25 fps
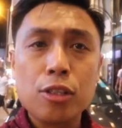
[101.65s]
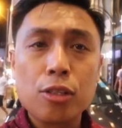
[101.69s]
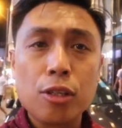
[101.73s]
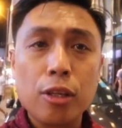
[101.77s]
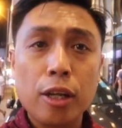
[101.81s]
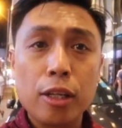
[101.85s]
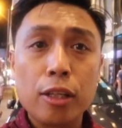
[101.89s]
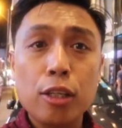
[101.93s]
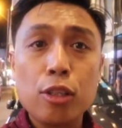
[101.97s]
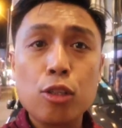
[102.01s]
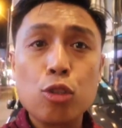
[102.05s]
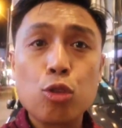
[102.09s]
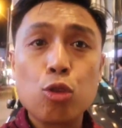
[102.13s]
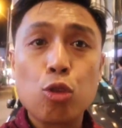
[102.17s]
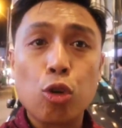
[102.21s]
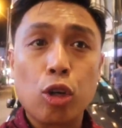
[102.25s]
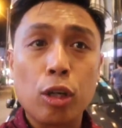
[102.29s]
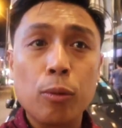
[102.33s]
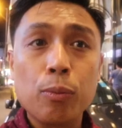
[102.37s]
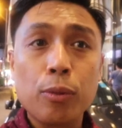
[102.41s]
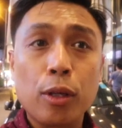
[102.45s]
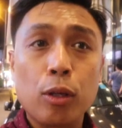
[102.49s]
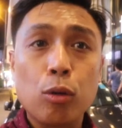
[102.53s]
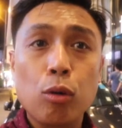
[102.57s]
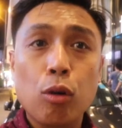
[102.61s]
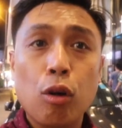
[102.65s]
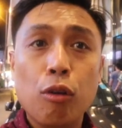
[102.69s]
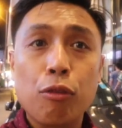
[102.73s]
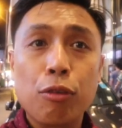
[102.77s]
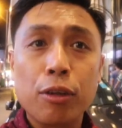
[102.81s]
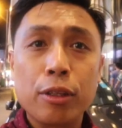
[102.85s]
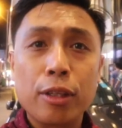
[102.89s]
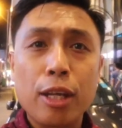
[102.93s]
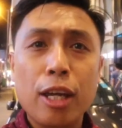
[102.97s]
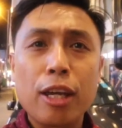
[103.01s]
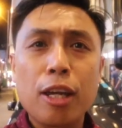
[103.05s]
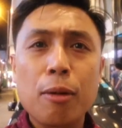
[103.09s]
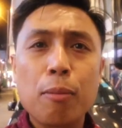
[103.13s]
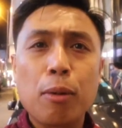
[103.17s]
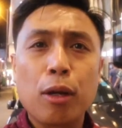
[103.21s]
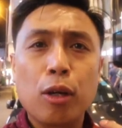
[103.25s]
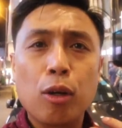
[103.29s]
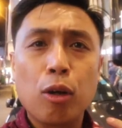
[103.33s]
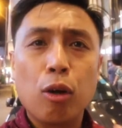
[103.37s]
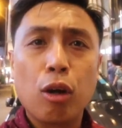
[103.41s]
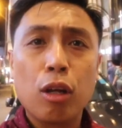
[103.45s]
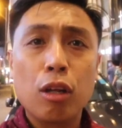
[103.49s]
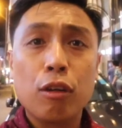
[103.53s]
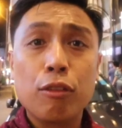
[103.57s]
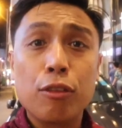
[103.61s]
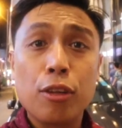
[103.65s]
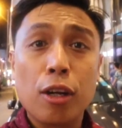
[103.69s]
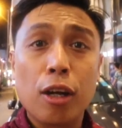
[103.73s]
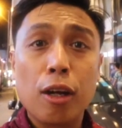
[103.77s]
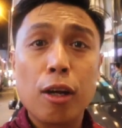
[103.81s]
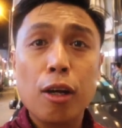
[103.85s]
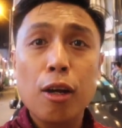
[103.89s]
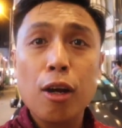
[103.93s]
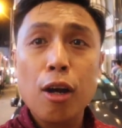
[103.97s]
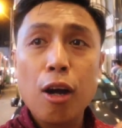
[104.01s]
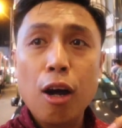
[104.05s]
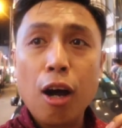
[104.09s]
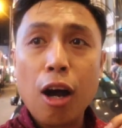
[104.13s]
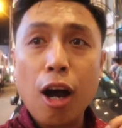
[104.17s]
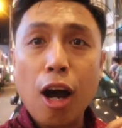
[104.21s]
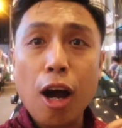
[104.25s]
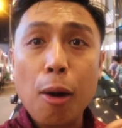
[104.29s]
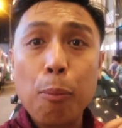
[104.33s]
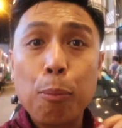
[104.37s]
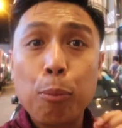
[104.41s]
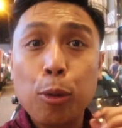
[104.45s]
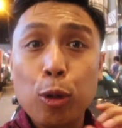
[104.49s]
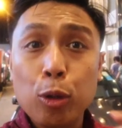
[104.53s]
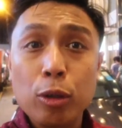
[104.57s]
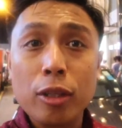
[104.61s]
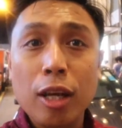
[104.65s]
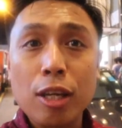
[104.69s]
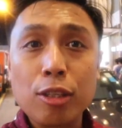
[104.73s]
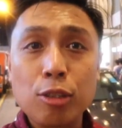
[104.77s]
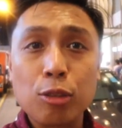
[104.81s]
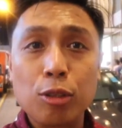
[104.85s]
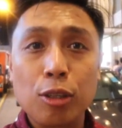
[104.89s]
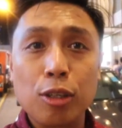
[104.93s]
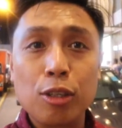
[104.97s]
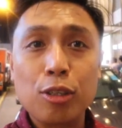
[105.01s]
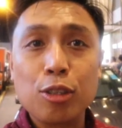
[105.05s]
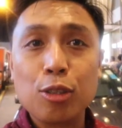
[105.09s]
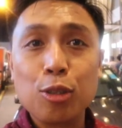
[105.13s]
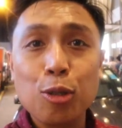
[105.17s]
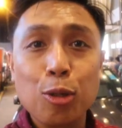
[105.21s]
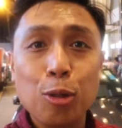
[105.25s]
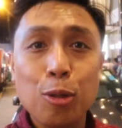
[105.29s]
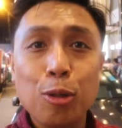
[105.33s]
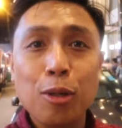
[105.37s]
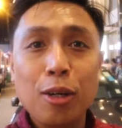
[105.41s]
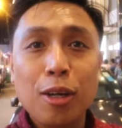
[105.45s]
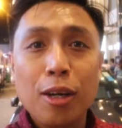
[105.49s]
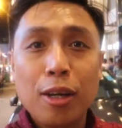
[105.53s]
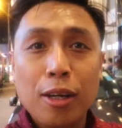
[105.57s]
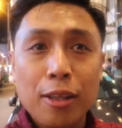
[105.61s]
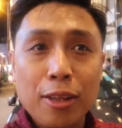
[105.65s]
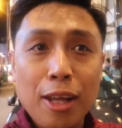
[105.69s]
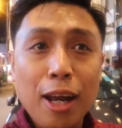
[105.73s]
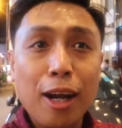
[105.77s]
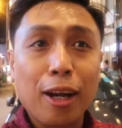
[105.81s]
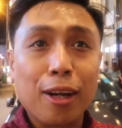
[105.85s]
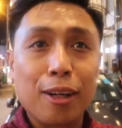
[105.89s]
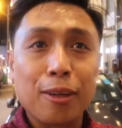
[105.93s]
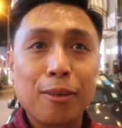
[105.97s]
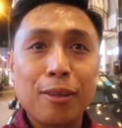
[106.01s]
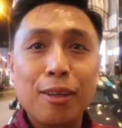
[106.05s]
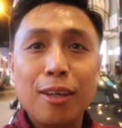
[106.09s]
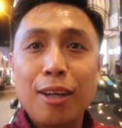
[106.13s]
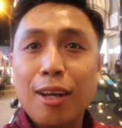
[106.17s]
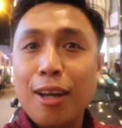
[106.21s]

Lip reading: It's already stormed and overtaken by all of the protesters. So there.